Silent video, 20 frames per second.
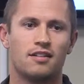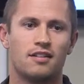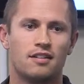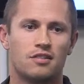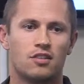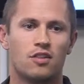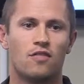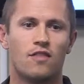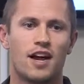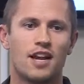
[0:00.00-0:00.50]

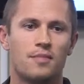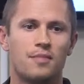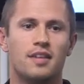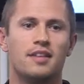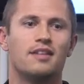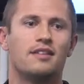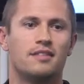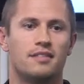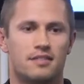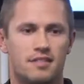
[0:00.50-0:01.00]
So
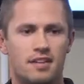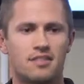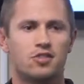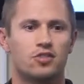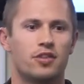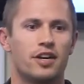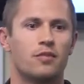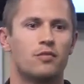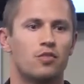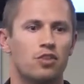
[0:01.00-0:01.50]

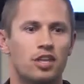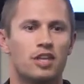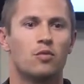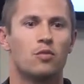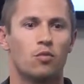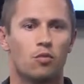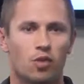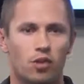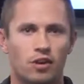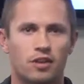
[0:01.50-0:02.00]
sunscreen really
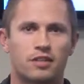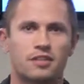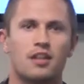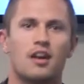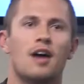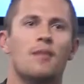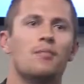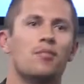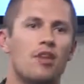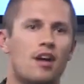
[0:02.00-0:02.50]
works
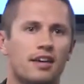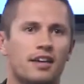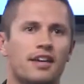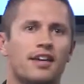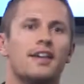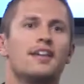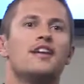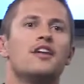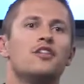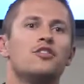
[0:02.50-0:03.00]
on
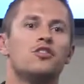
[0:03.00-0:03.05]
blocking